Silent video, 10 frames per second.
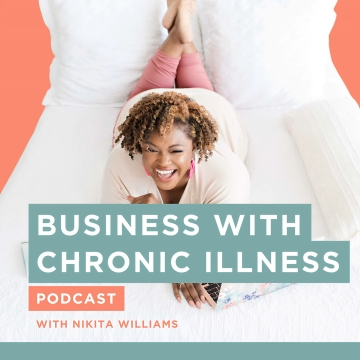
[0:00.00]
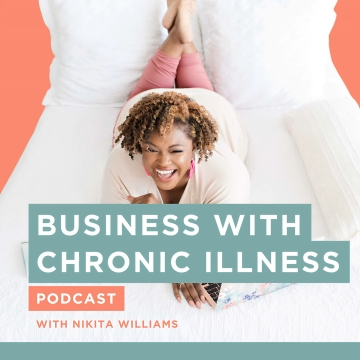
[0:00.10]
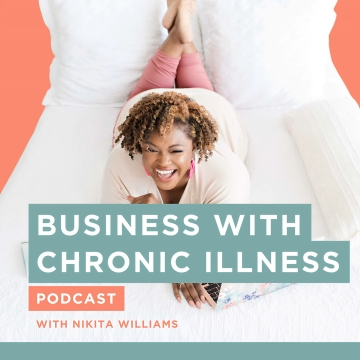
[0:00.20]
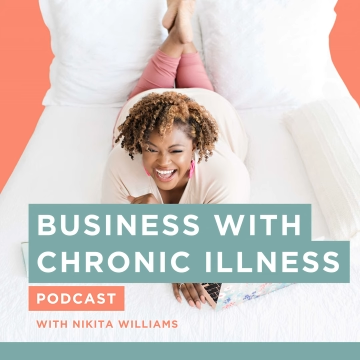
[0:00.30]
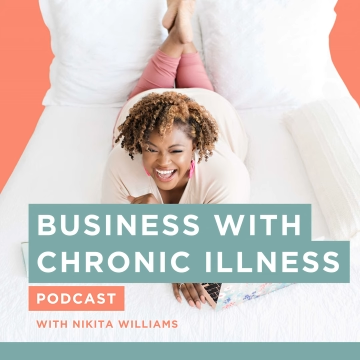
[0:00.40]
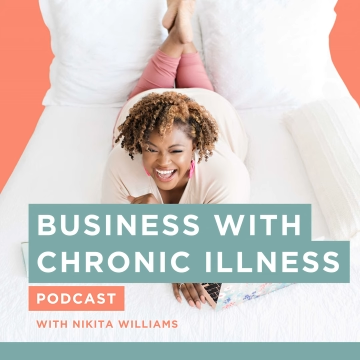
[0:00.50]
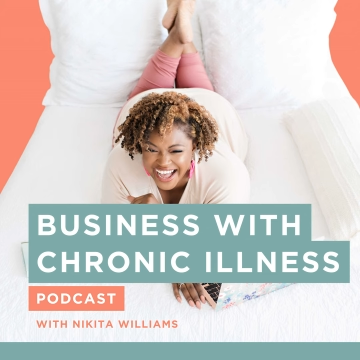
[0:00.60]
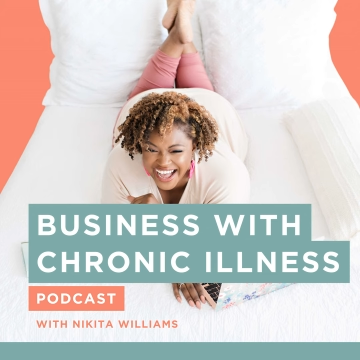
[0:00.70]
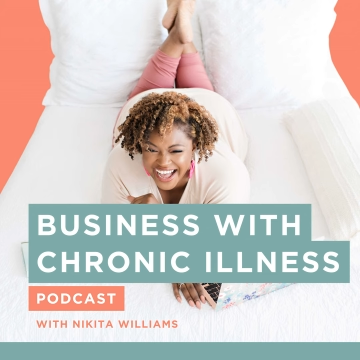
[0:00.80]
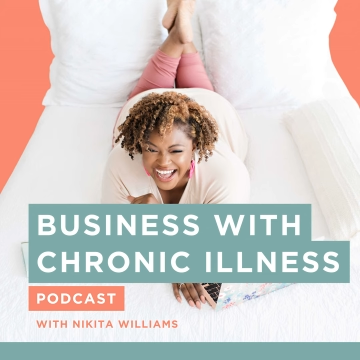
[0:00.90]

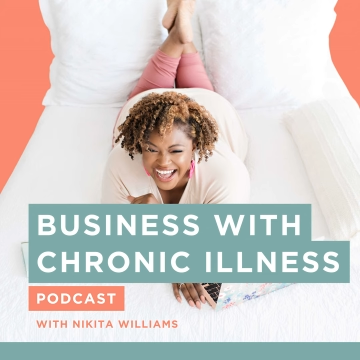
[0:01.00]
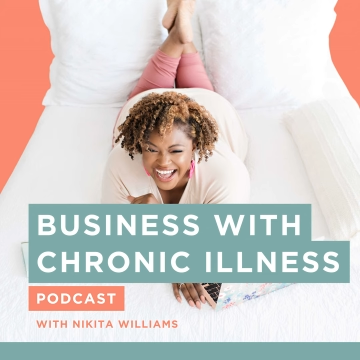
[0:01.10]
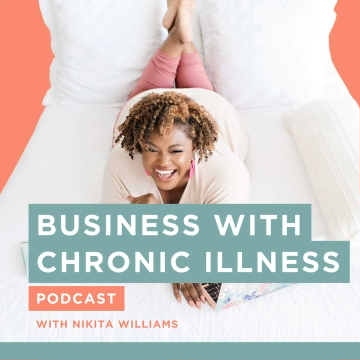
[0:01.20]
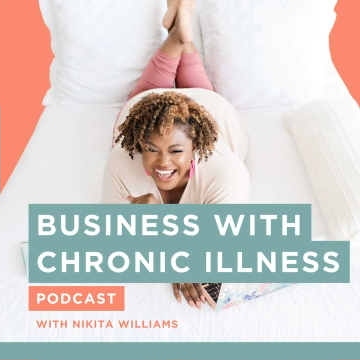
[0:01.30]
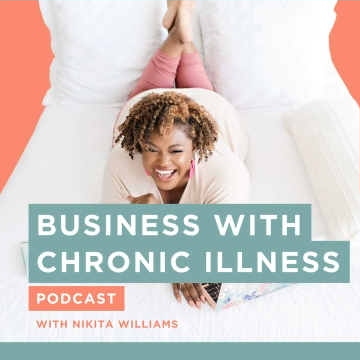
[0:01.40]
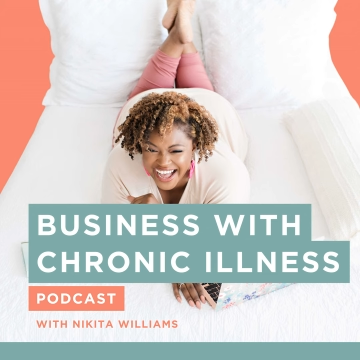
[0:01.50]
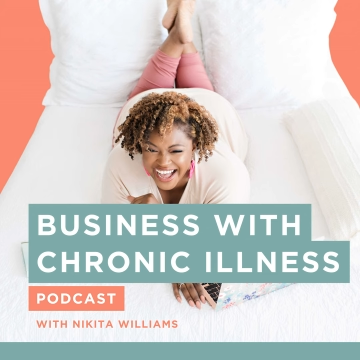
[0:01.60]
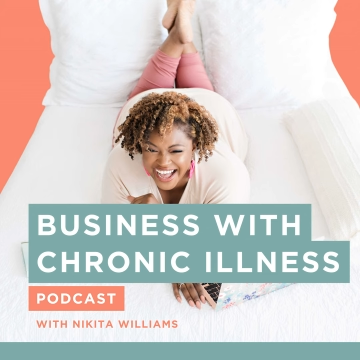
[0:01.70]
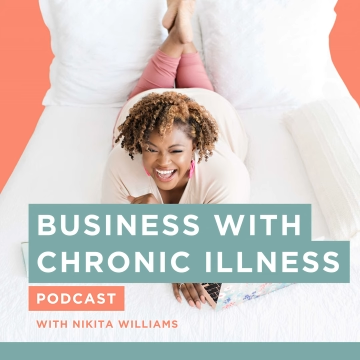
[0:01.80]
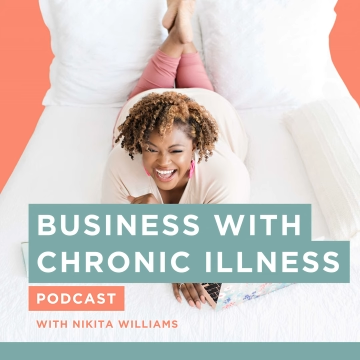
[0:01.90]

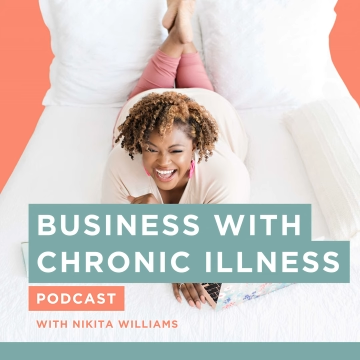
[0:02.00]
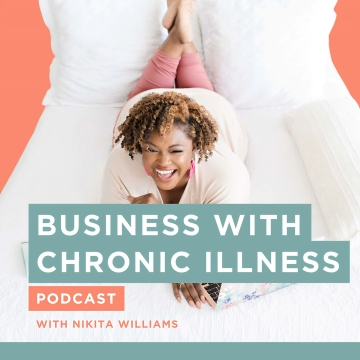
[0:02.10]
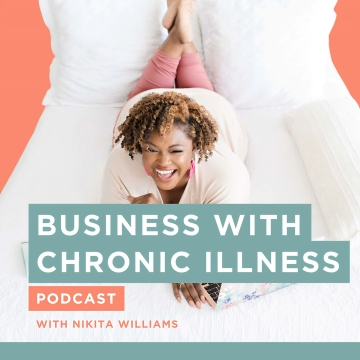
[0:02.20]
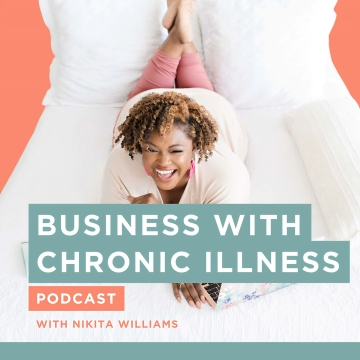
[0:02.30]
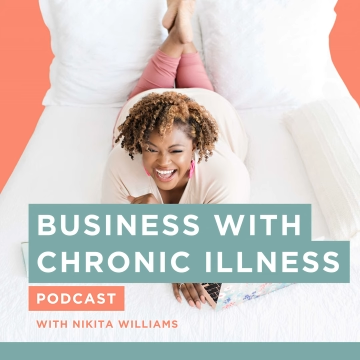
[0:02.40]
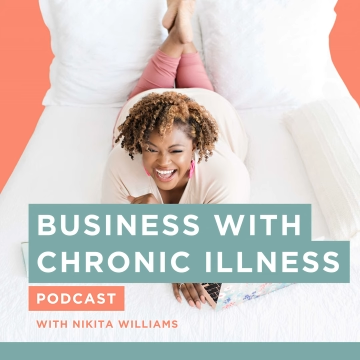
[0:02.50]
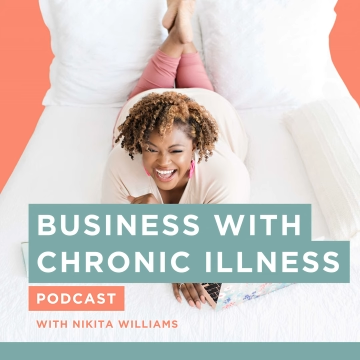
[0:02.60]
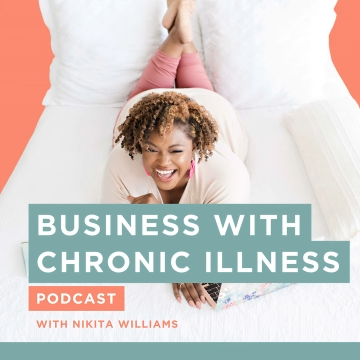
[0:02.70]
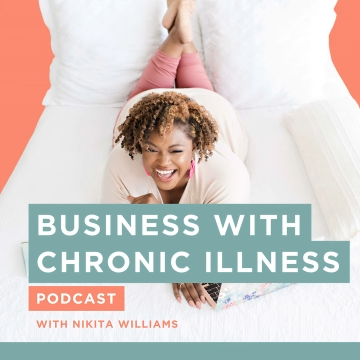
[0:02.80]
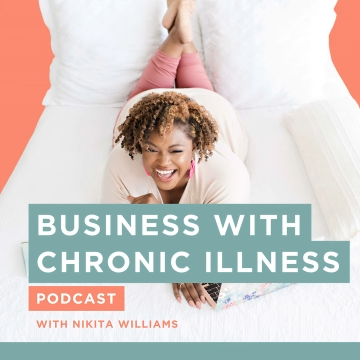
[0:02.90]

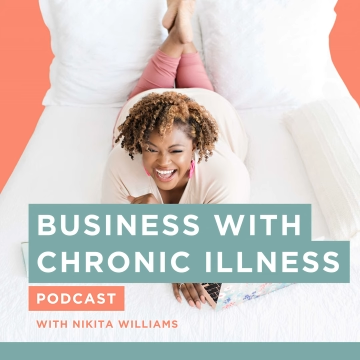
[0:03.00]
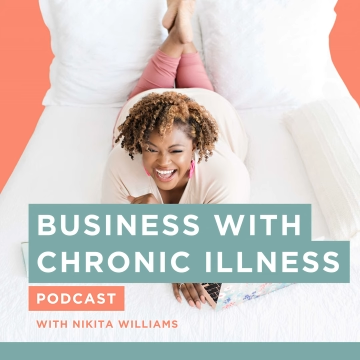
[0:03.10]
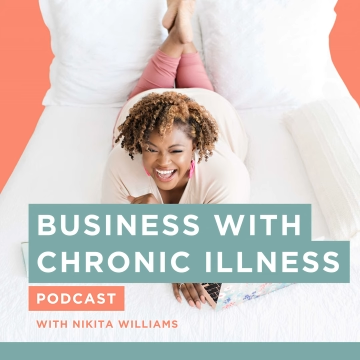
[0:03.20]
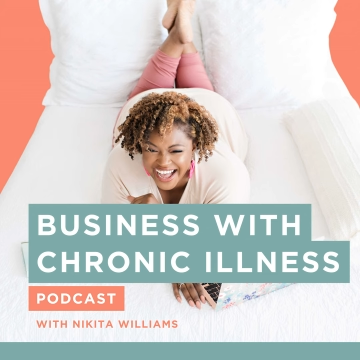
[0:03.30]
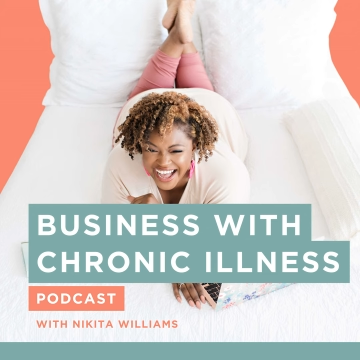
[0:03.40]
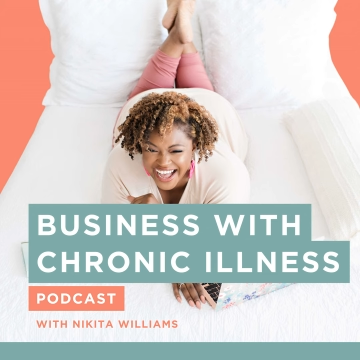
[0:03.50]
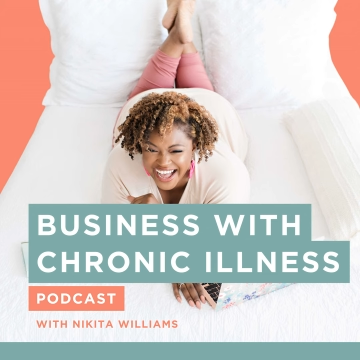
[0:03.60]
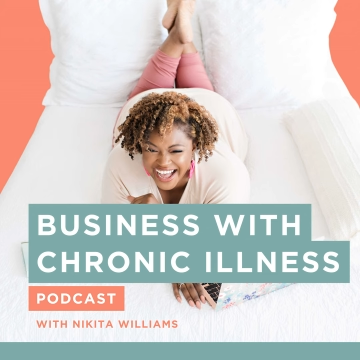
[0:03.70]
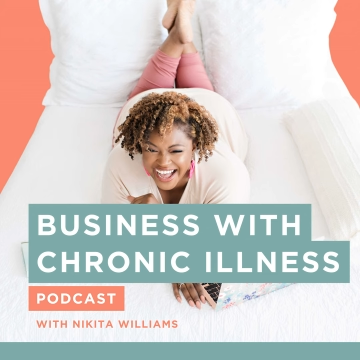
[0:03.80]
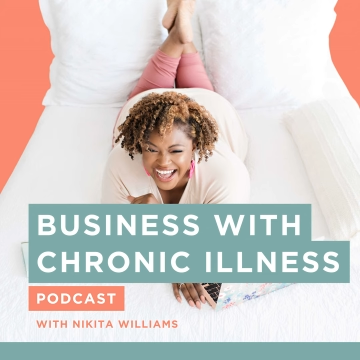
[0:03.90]

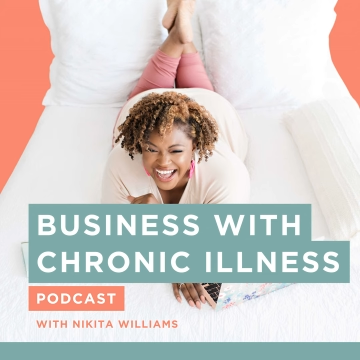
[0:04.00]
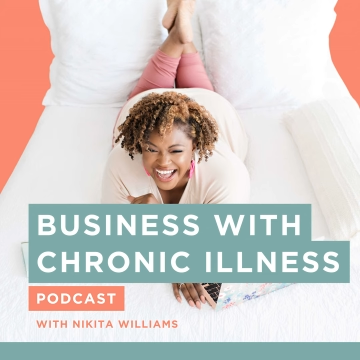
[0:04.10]
This is a still picture; no speech is visible.